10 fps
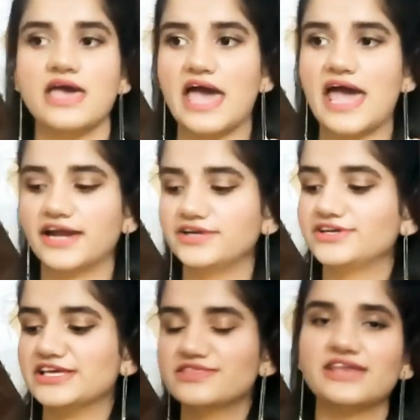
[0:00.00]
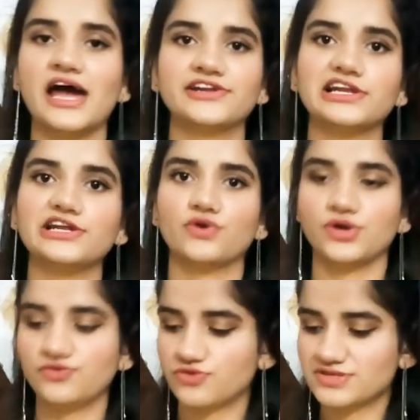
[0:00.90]
and in that
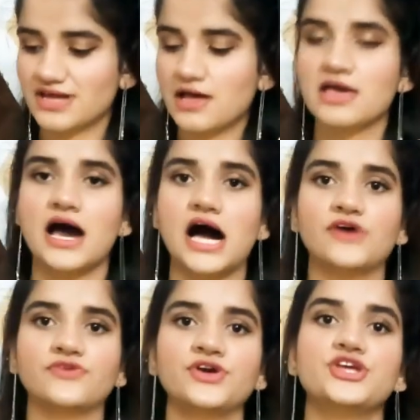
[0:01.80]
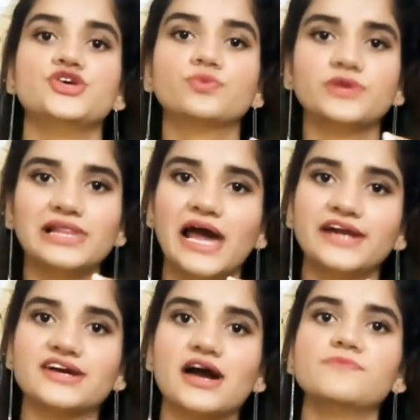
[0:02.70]
glenoid fossa our humeral
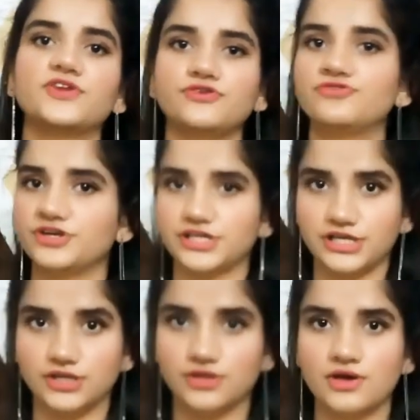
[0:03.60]
head comes and fit in.